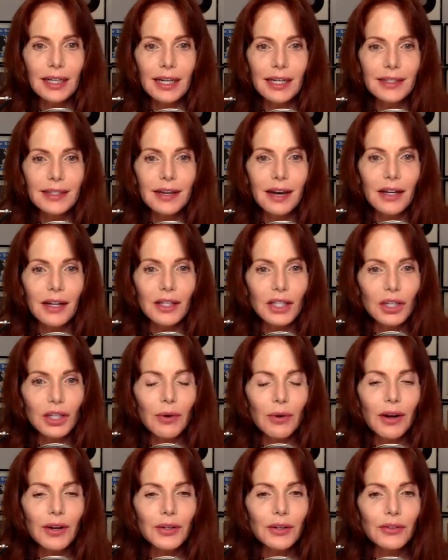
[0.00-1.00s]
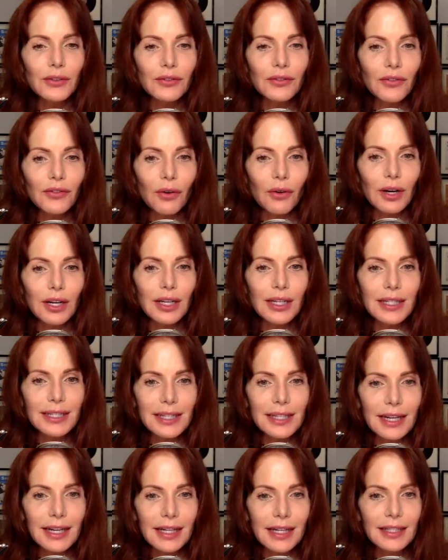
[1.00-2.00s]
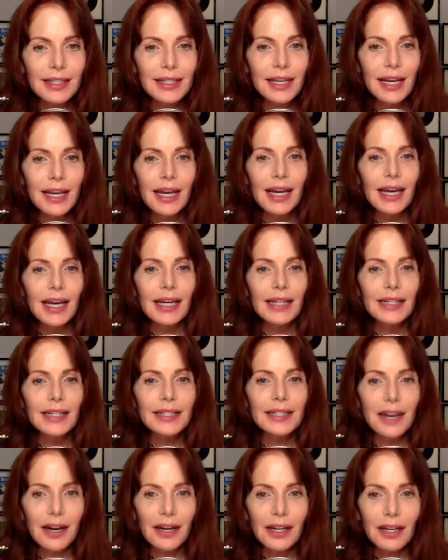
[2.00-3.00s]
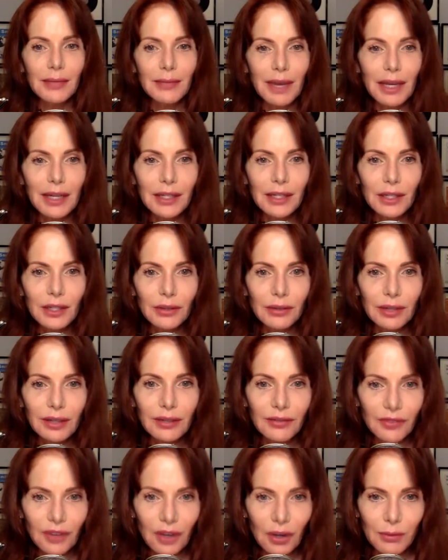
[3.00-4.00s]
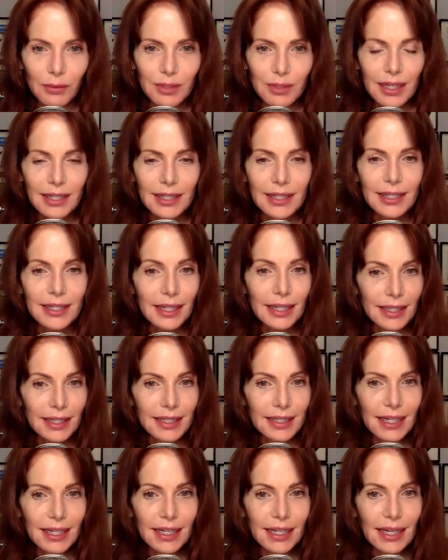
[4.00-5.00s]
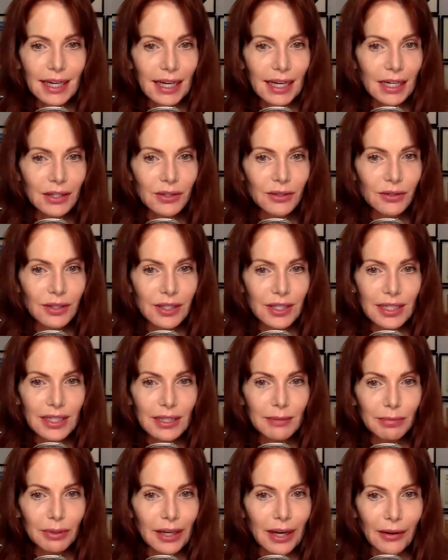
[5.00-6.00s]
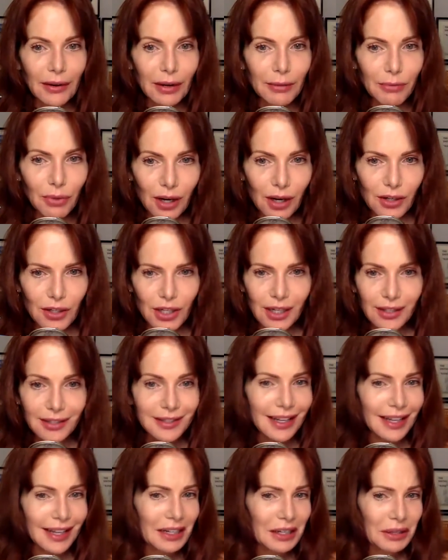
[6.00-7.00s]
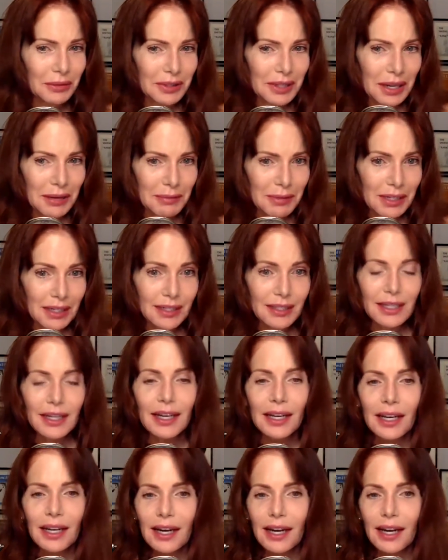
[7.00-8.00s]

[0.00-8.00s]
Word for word: has got 246 documentary films and 16 interdisciplinary projects. I don't know what that means. Right.